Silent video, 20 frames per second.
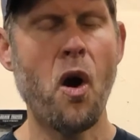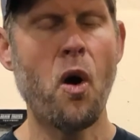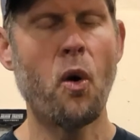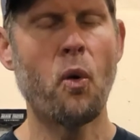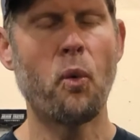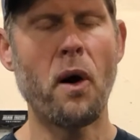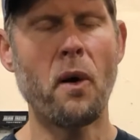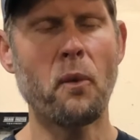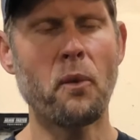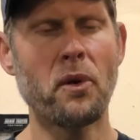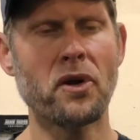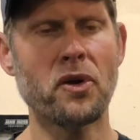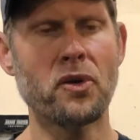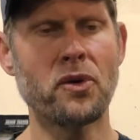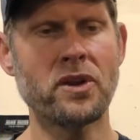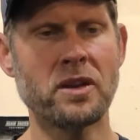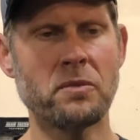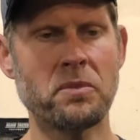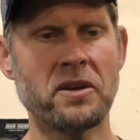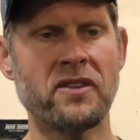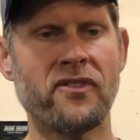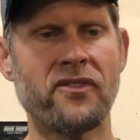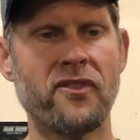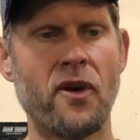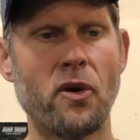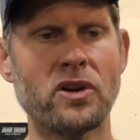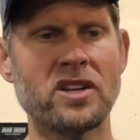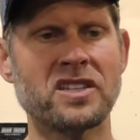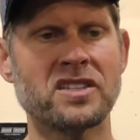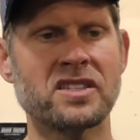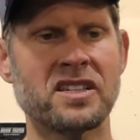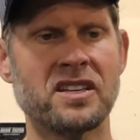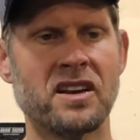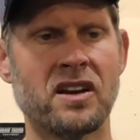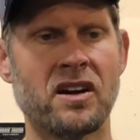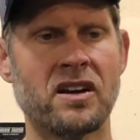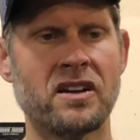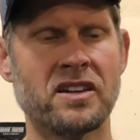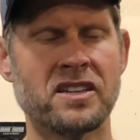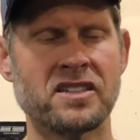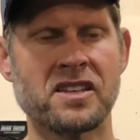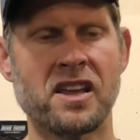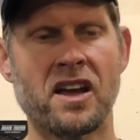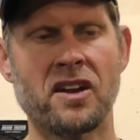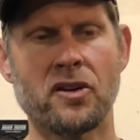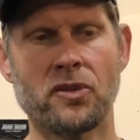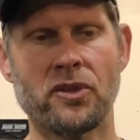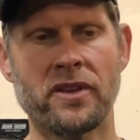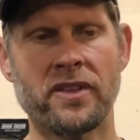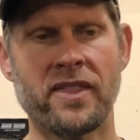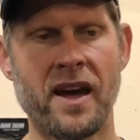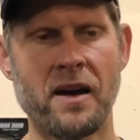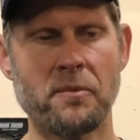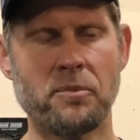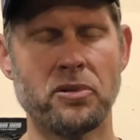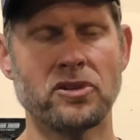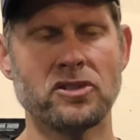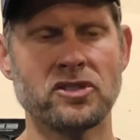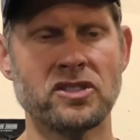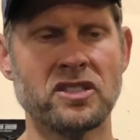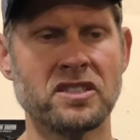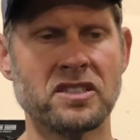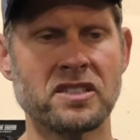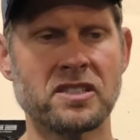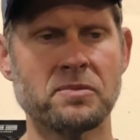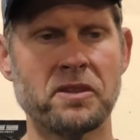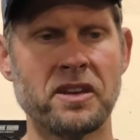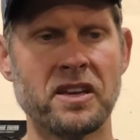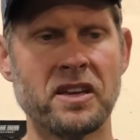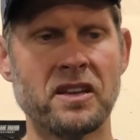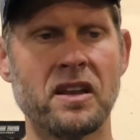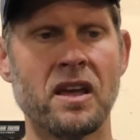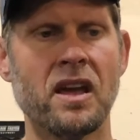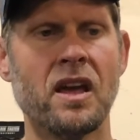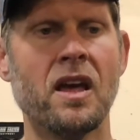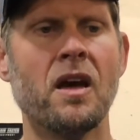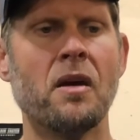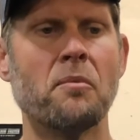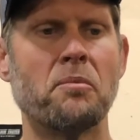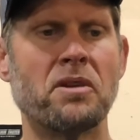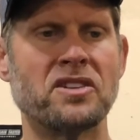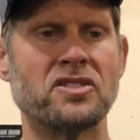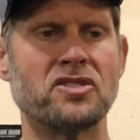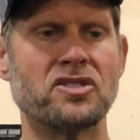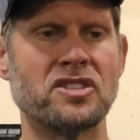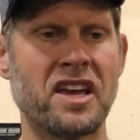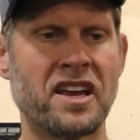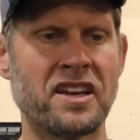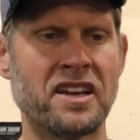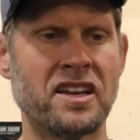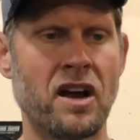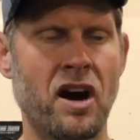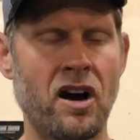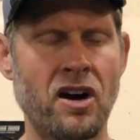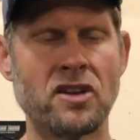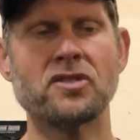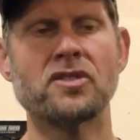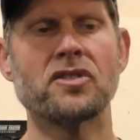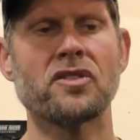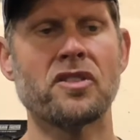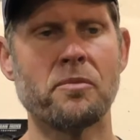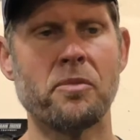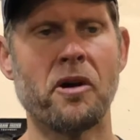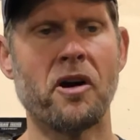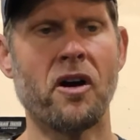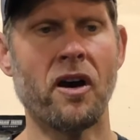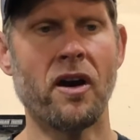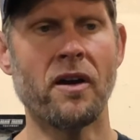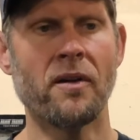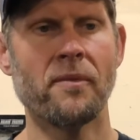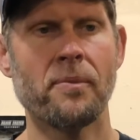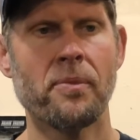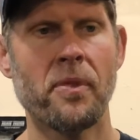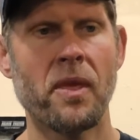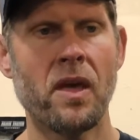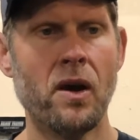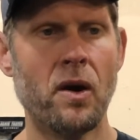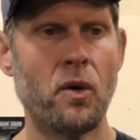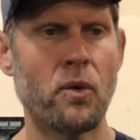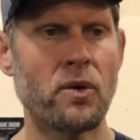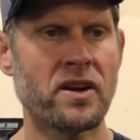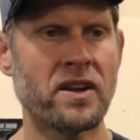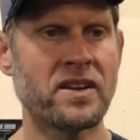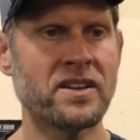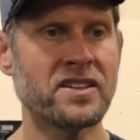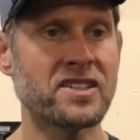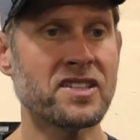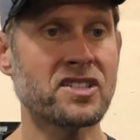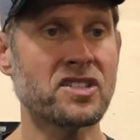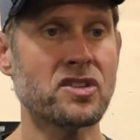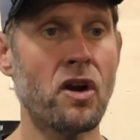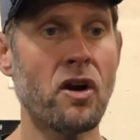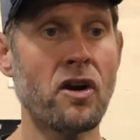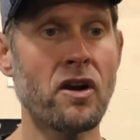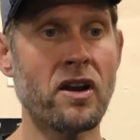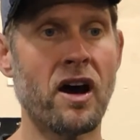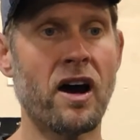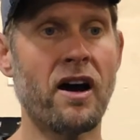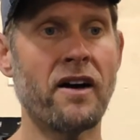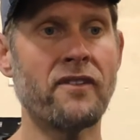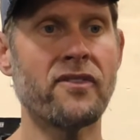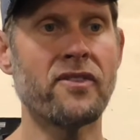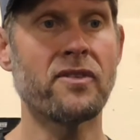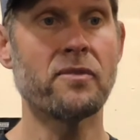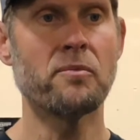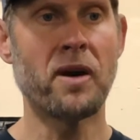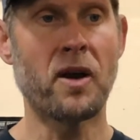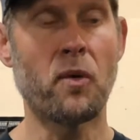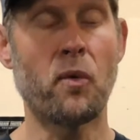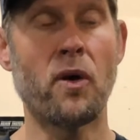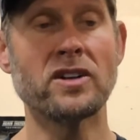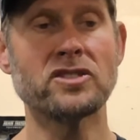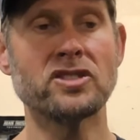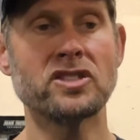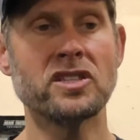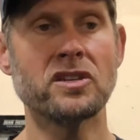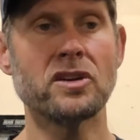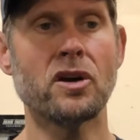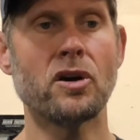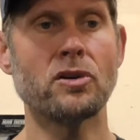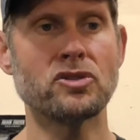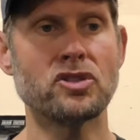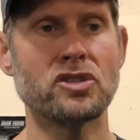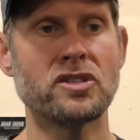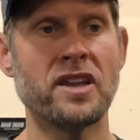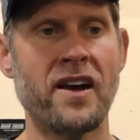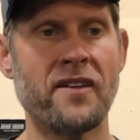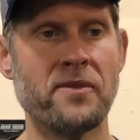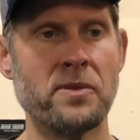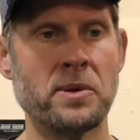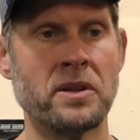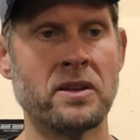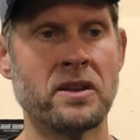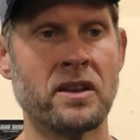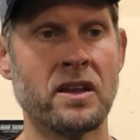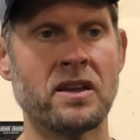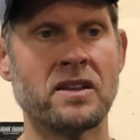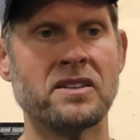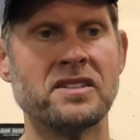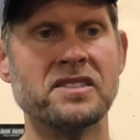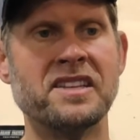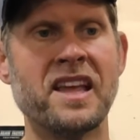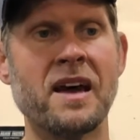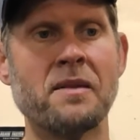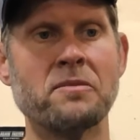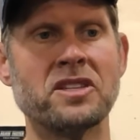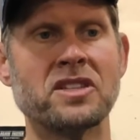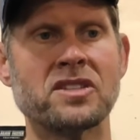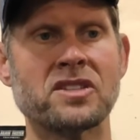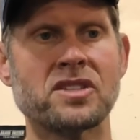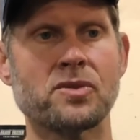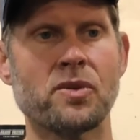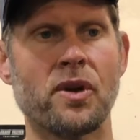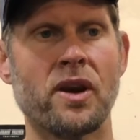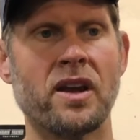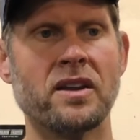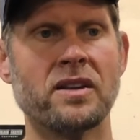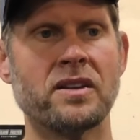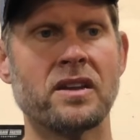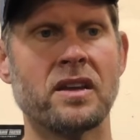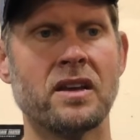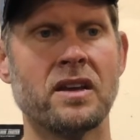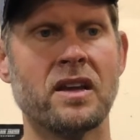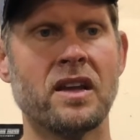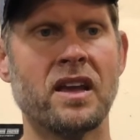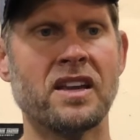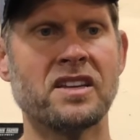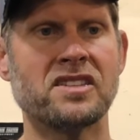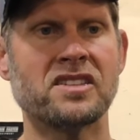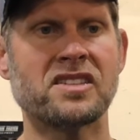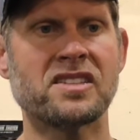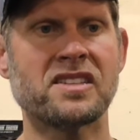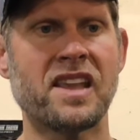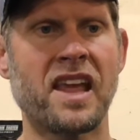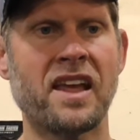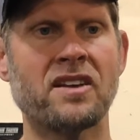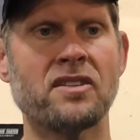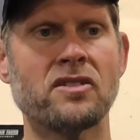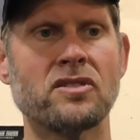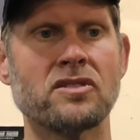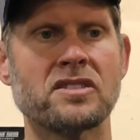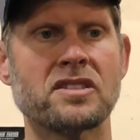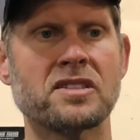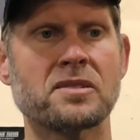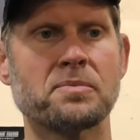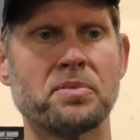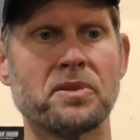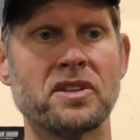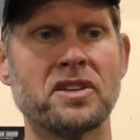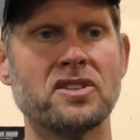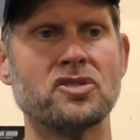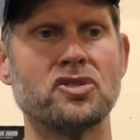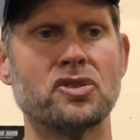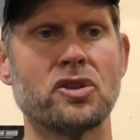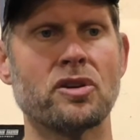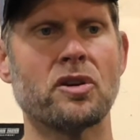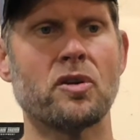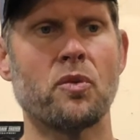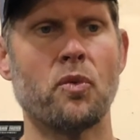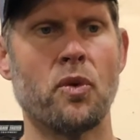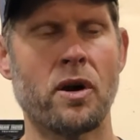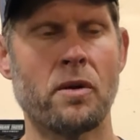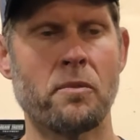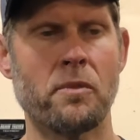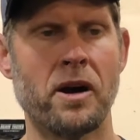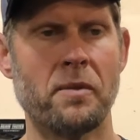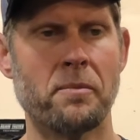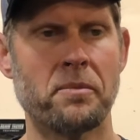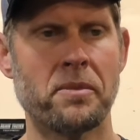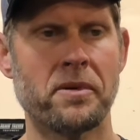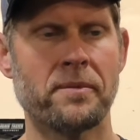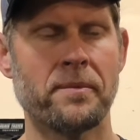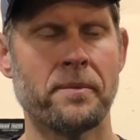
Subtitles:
What we're going to be focusing on is not only that pushing speed, but getting under the bar. We're going to start off by watching Coach Devin demonstrate a standard split jerk warm-up.